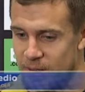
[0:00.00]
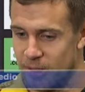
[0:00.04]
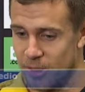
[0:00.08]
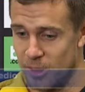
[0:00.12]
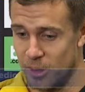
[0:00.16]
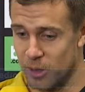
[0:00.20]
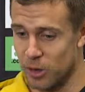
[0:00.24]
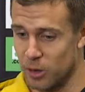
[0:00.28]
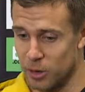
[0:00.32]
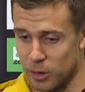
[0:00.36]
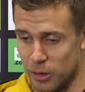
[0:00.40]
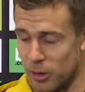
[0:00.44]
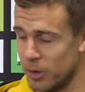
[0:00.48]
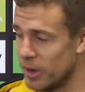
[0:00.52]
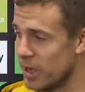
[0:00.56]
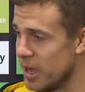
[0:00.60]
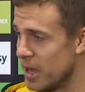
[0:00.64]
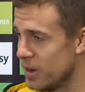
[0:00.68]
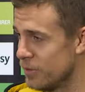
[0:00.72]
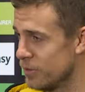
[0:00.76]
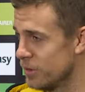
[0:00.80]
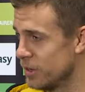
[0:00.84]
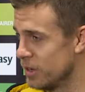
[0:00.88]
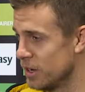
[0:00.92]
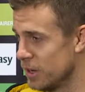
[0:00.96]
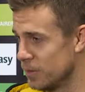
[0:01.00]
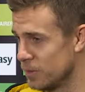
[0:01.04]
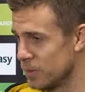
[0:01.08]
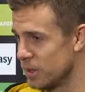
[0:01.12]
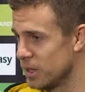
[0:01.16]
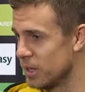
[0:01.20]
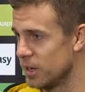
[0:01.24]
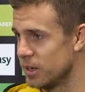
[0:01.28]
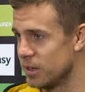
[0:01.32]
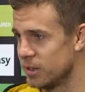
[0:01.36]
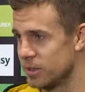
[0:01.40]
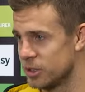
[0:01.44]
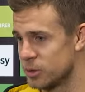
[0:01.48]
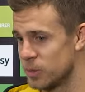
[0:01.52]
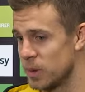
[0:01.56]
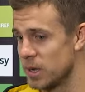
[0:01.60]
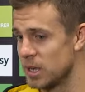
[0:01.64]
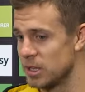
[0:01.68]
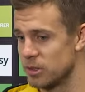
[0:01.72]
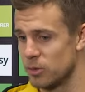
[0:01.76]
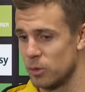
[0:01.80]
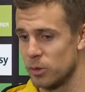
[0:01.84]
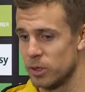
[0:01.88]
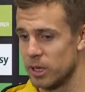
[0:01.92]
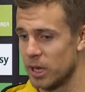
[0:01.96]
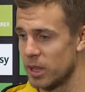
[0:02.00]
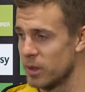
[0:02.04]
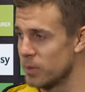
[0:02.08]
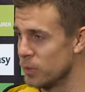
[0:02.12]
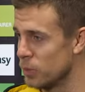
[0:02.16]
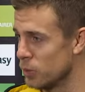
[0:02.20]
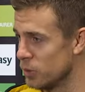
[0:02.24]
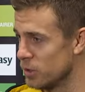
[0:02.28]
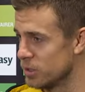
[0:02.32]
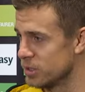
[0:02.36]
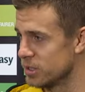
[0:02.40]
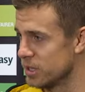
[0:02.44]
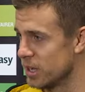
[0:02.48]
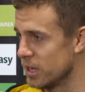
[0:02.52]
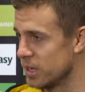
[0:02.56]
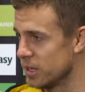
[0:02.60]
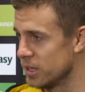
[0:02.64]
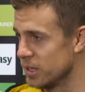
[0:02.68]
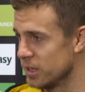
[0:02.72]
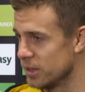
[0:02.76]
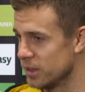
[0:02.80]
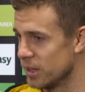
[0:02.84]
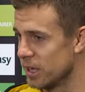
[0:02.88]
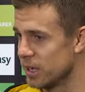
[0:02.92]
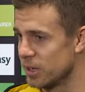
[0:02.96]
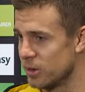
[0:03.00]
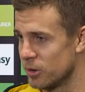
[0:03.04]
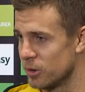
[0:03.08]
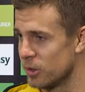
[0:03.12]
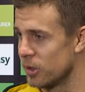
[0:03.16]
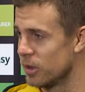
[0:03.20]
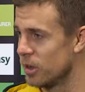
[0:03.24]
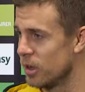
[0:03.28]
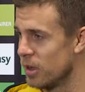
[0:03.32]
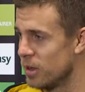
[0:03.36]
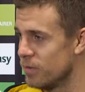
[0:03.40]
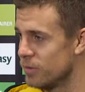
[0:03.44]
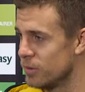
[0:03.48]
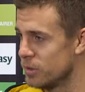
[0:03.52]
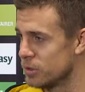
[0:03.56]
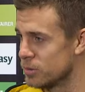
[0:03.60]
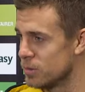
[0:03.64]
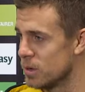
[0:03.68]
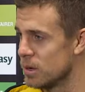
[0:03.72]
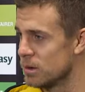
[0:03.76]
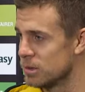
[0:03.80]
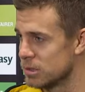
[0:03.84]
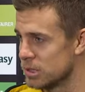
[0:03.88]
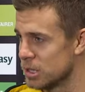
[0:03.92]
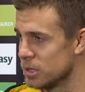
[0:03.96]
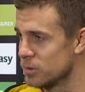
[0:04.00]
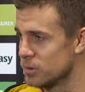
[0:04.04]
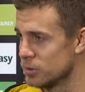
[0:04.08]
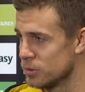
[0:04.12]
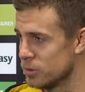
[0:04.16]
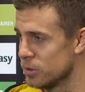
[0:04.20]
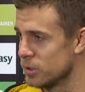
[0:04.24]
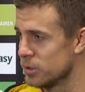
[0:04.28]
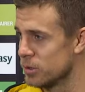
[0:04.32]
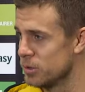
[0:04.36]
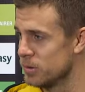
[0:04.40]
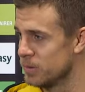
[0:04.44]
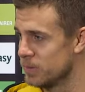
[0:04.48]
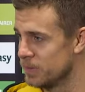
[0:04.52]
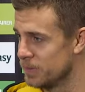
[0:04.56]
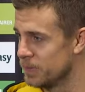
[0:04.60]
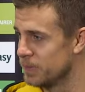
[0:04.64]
I got a lot out of it, and, and, speaking to all the other boys, they they got a lot out of it as well. So it was really good